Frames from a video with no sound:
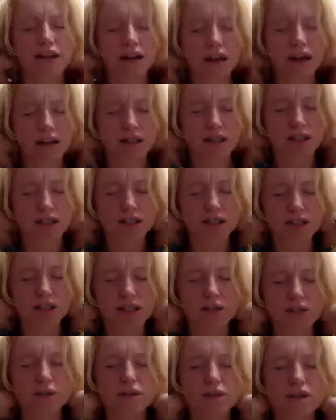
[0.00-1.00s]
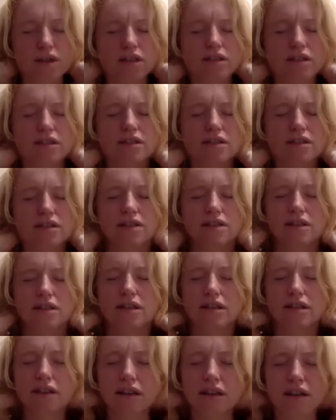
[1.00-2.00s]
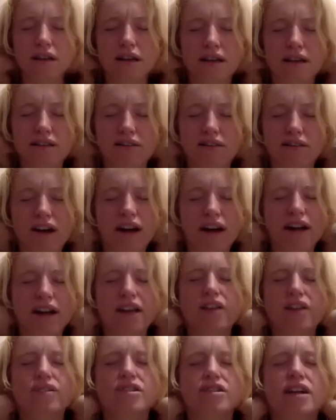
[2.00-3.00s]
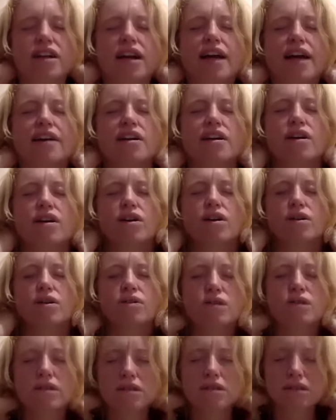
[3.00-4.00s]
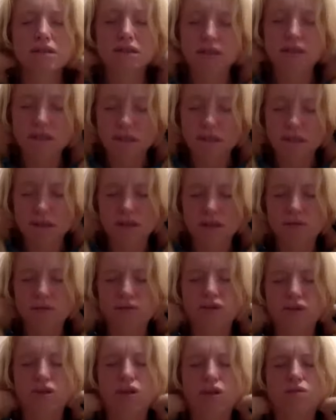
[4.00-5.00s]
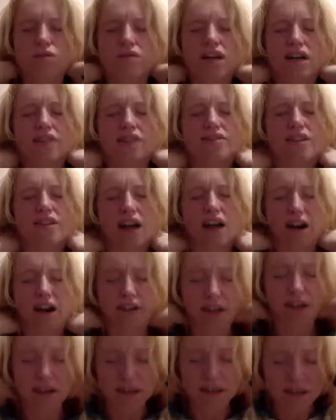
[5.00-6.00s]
on your shoulders, inviting you to let it go. Don't have to carry it.